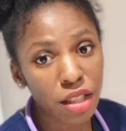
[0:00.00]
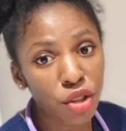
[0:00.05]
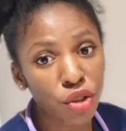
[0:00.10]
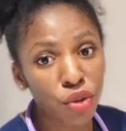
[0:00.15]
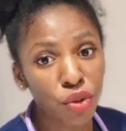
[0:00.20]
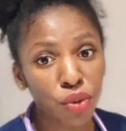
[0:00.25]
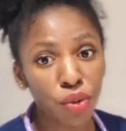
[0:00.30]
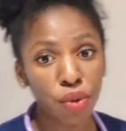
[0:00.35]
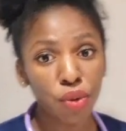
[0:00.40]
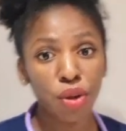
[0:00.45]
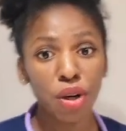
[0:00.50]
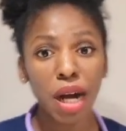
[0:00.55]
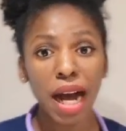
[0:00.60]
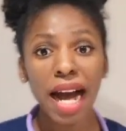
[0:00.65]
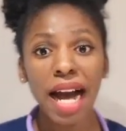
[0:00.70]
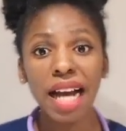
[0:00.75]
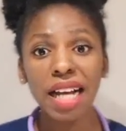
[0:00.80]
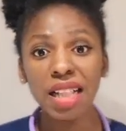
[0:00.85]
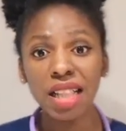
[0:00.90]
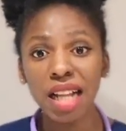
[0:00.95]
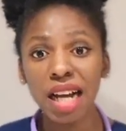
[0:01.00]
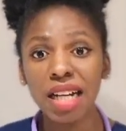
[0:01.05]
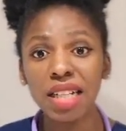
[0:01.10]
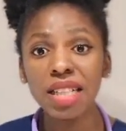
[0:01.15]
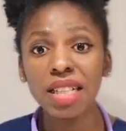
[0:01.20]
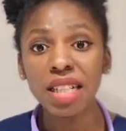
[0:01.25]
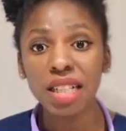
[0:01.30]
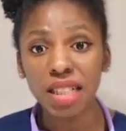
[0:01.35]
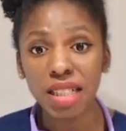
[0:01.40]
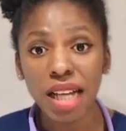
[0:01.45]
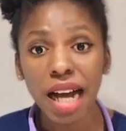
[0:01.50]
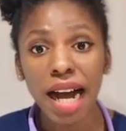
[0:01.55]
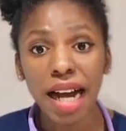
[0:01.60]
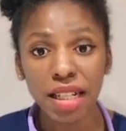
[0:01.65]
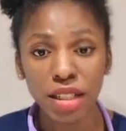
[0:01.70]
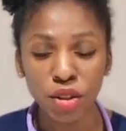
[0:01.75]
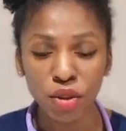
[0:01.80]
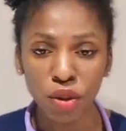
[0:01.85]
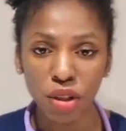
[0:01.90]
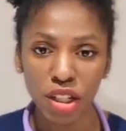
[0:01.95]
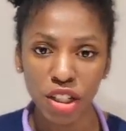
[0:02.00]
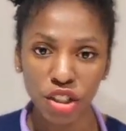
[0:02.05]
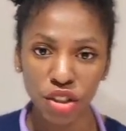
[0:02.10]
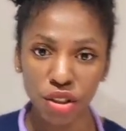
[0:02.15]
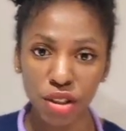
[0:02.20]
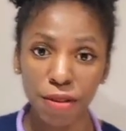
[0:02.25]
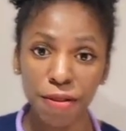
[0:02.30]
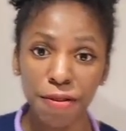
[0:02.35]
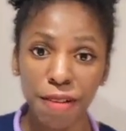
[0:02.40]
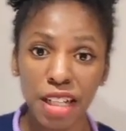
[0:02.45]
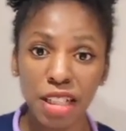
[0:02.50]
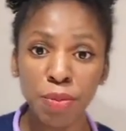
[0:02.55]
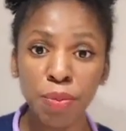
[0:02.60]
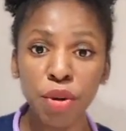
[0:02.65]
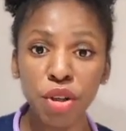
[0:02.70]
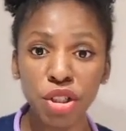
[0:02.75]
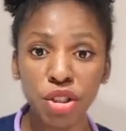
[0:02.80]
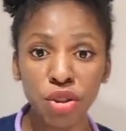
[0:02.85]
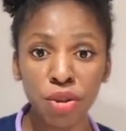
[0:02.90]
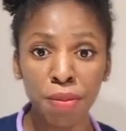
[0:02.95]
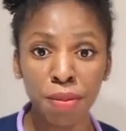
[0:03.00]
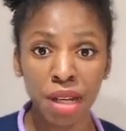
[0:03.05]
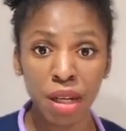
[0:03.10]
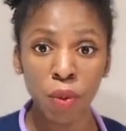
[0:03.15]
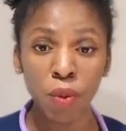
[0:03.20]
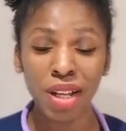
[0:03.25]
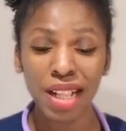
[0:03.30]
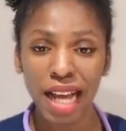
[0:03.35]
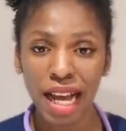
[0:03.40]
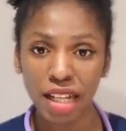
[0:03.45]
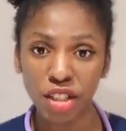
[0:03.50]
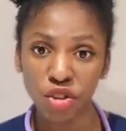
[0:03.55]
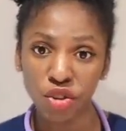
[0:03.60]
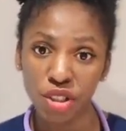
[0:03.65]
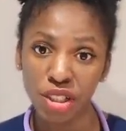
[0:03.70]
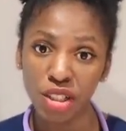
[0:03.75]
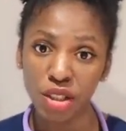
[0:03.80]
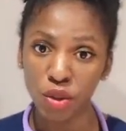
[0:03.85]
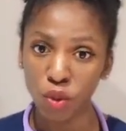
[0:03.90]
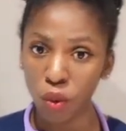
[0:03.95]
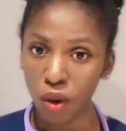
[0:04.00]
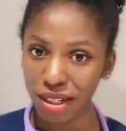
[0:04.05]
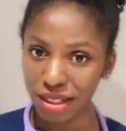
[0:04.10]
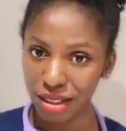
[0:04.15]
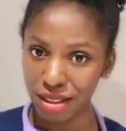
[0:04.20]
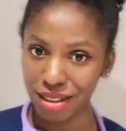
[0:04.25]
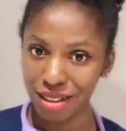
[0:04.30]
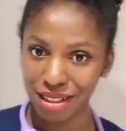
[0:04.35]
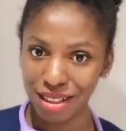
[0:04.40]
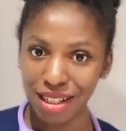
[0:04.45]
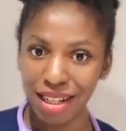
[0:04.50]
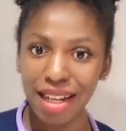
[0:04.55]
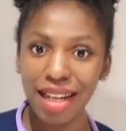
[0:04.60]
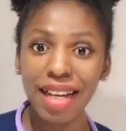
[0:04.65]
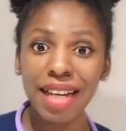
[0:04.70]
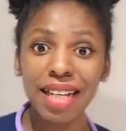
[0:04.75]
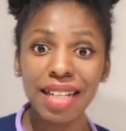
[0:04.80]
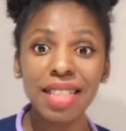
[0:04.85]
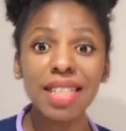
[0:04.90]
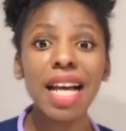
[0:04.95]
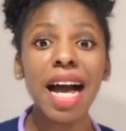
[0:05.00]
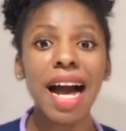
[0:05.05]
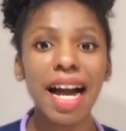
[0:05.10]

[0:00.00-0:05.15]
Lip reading: thing you highlight is isolation. The first point you make when answering this question is